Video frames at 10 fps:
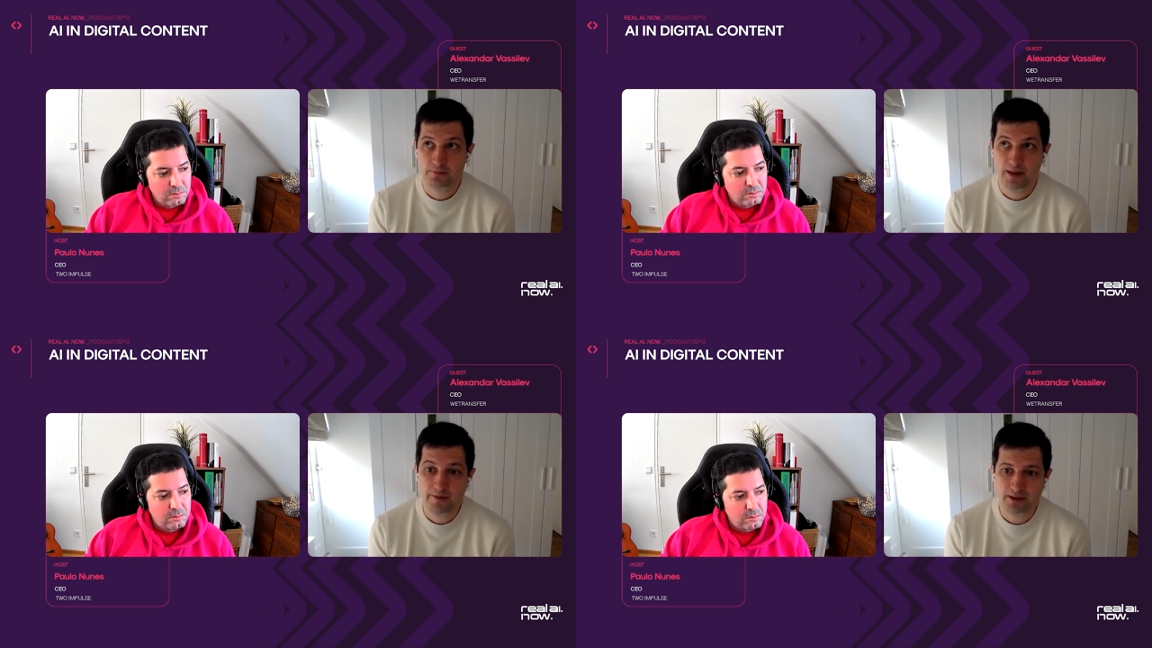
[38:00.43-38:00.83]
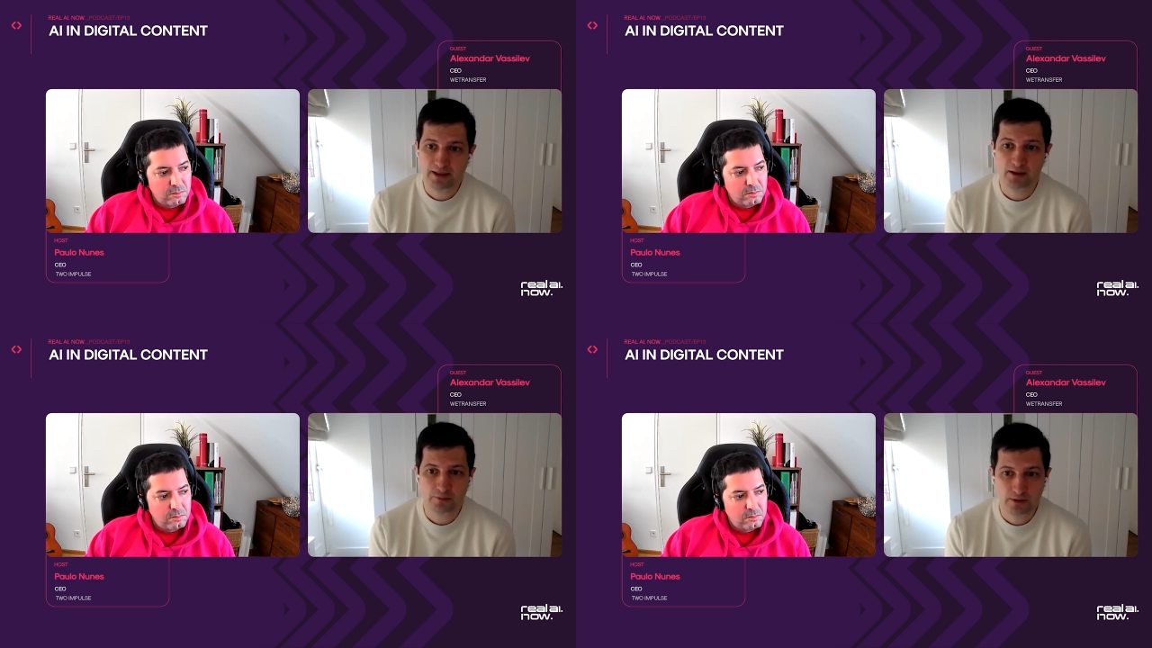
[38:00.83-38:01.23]
Speaker 1: marry
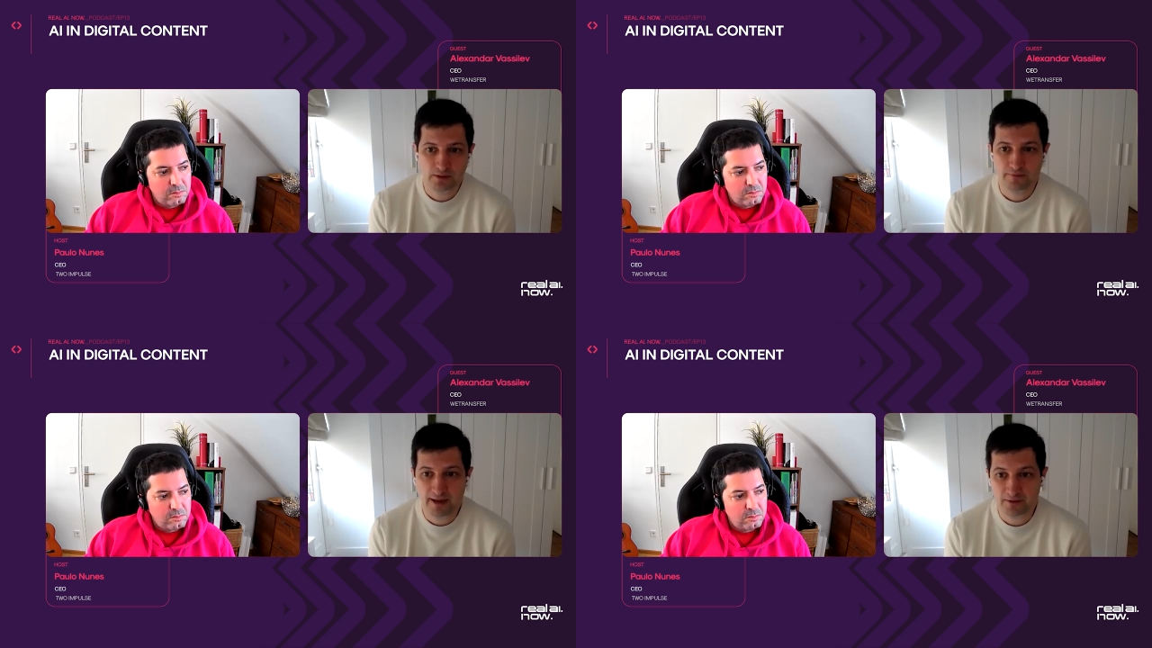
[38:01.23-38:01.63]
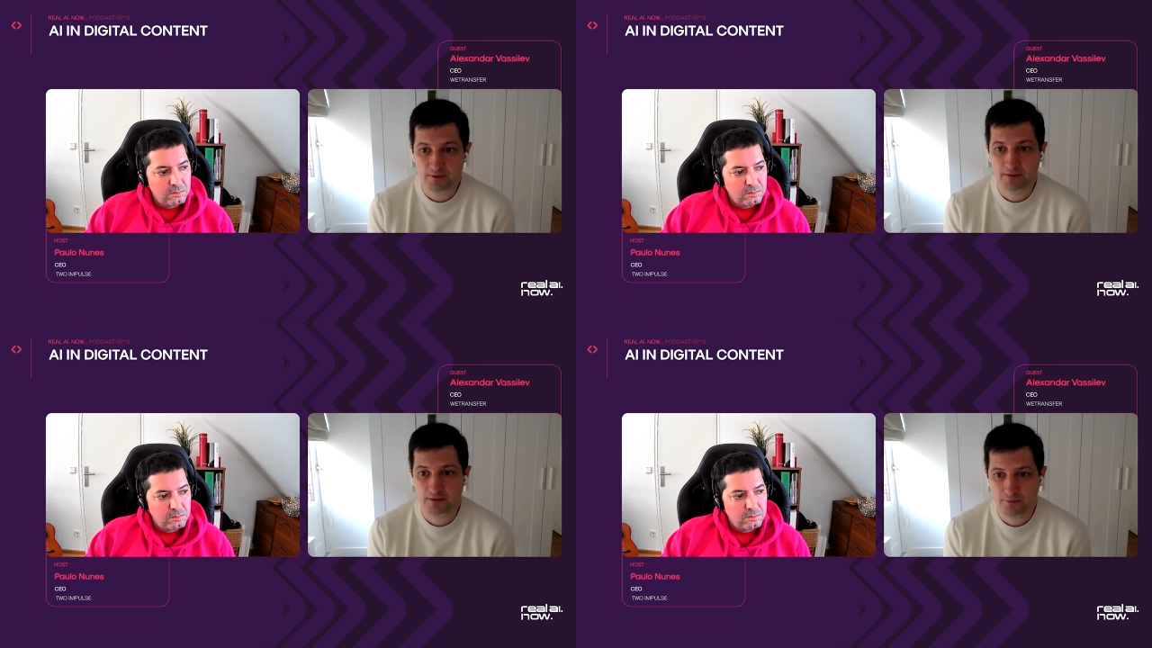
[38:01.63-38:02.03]
that with the
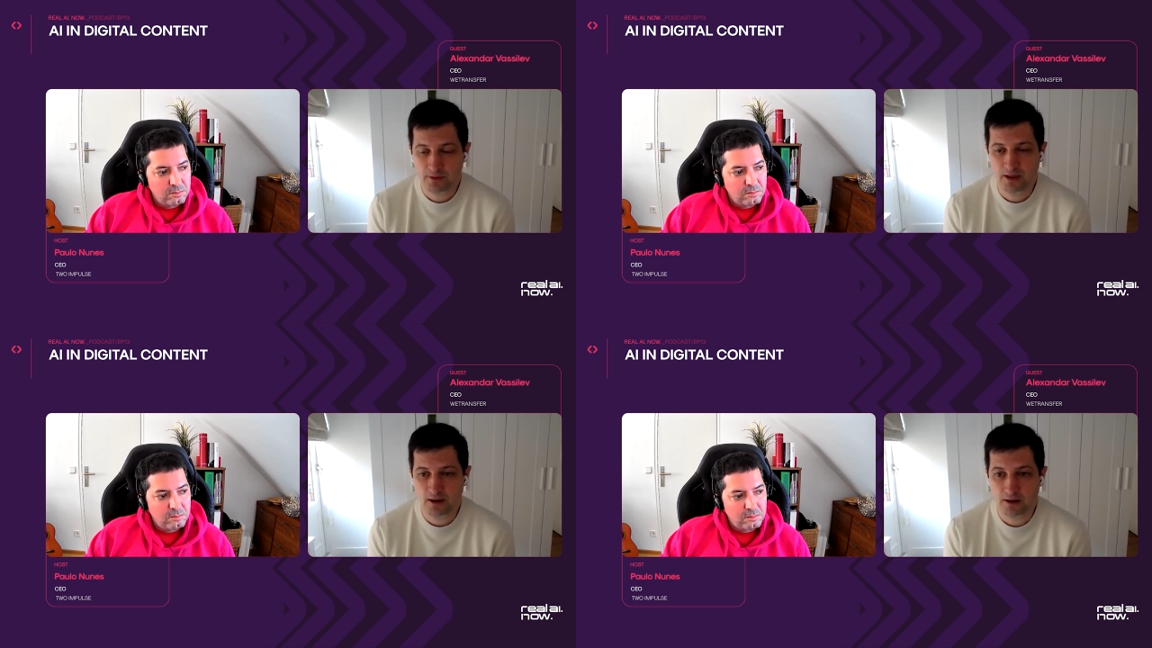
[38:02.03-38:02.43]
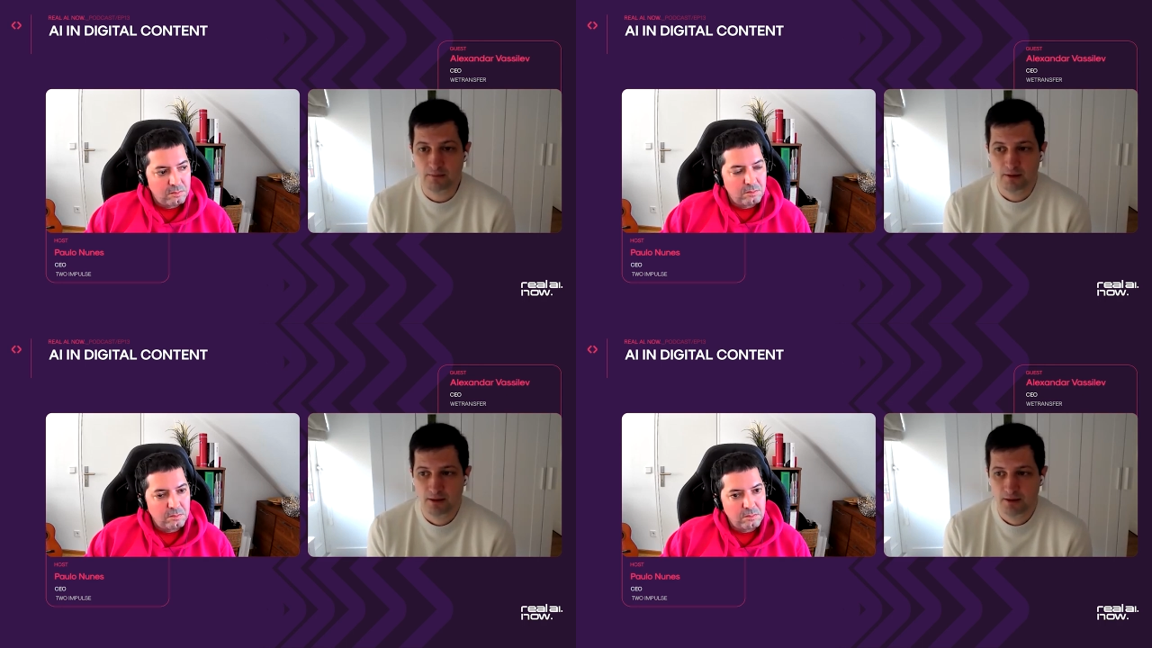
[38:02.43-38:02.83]
fact that we
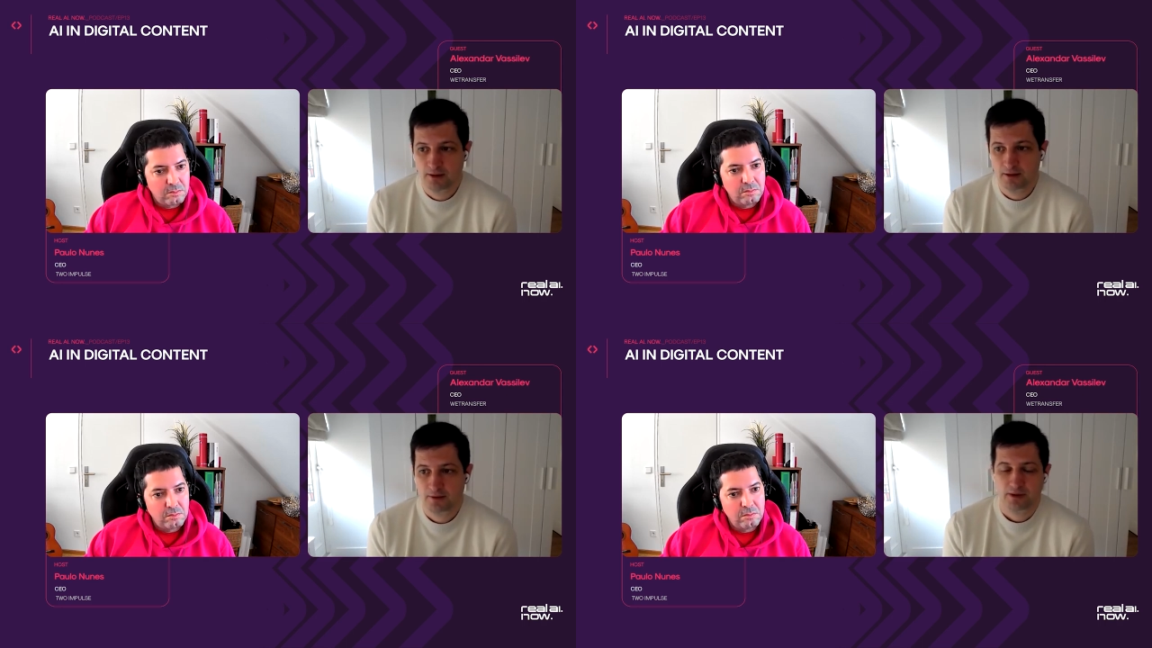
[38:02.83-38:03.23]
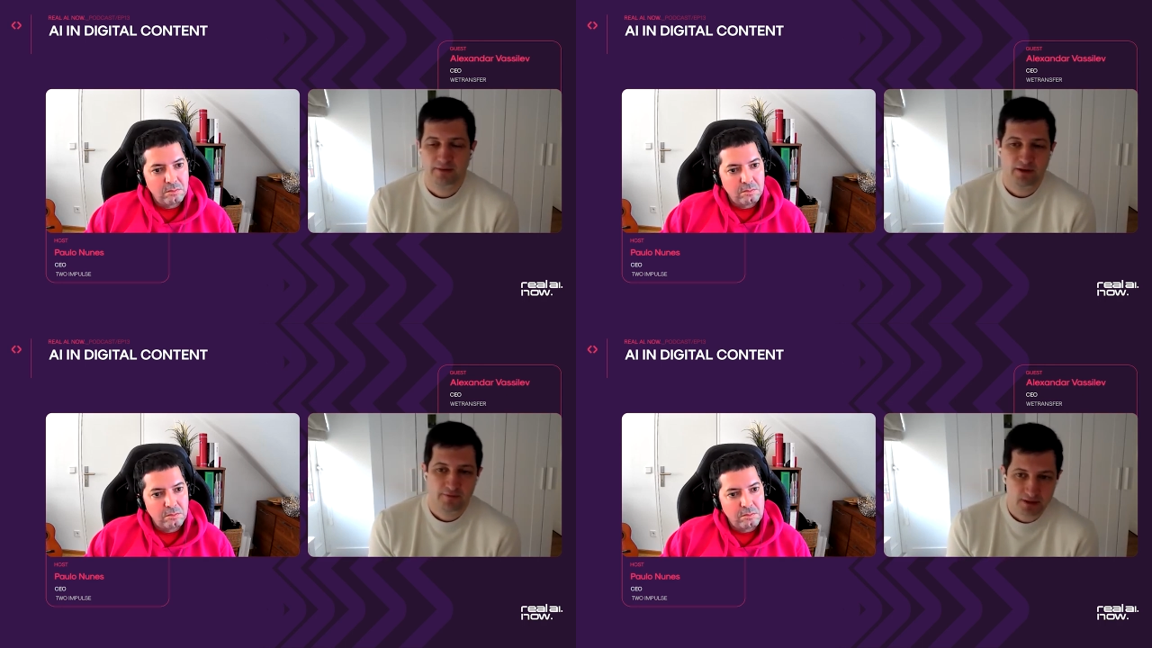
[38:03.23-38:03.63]
are
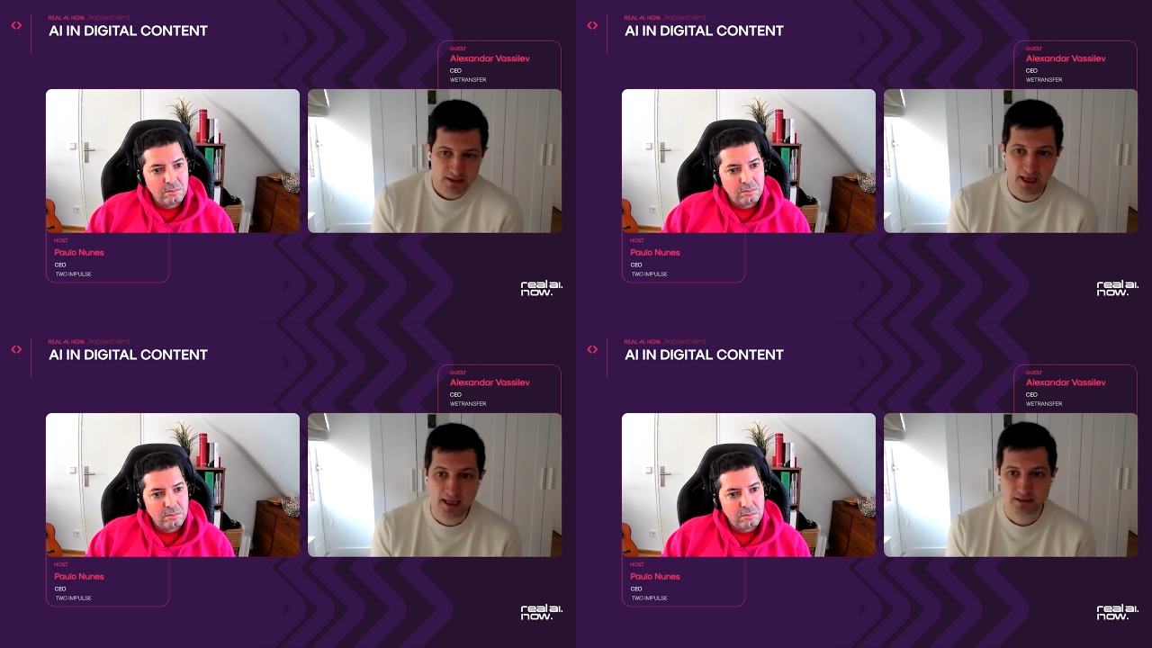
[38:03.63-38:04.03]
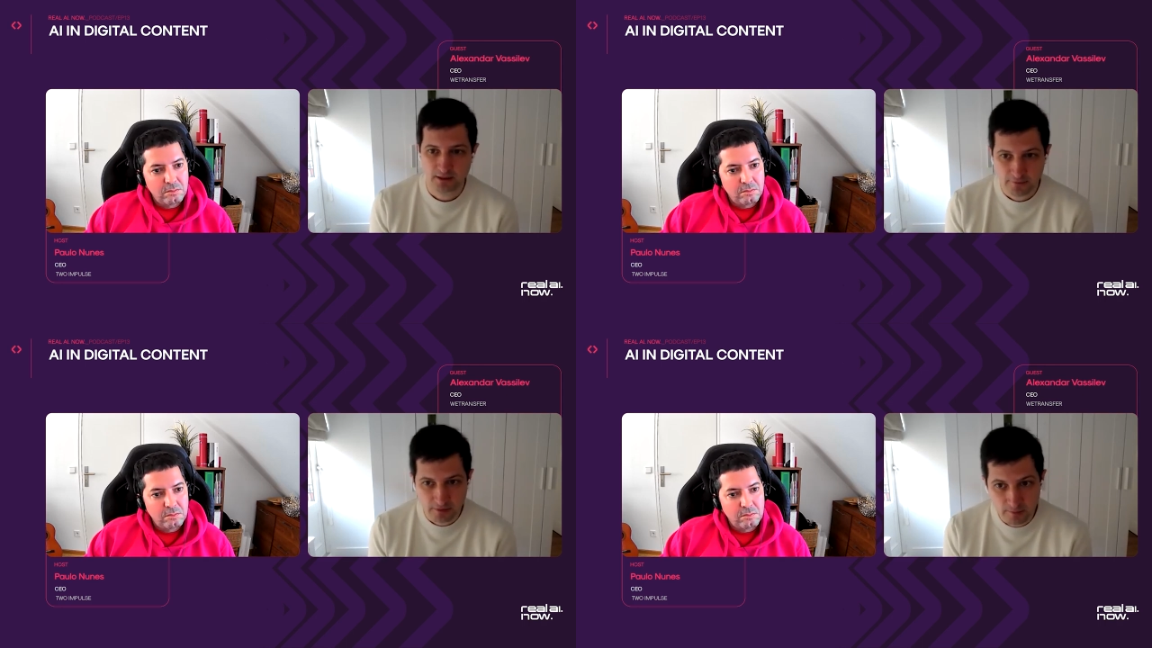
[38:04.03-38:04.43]
we have different states
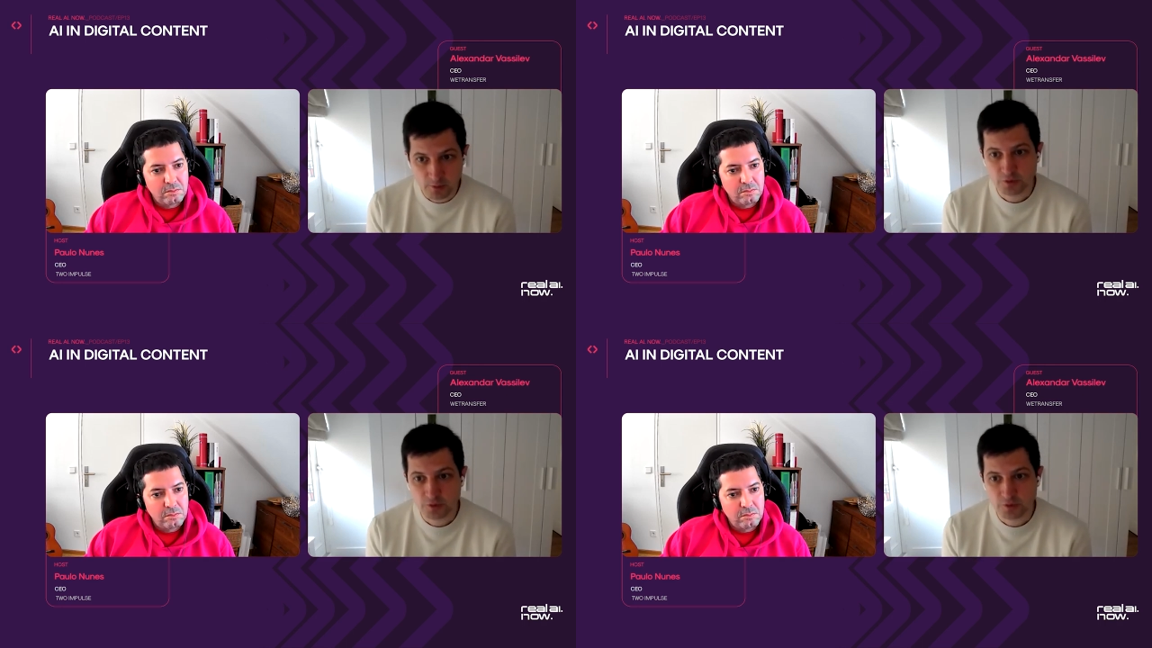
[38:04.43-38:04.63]
and different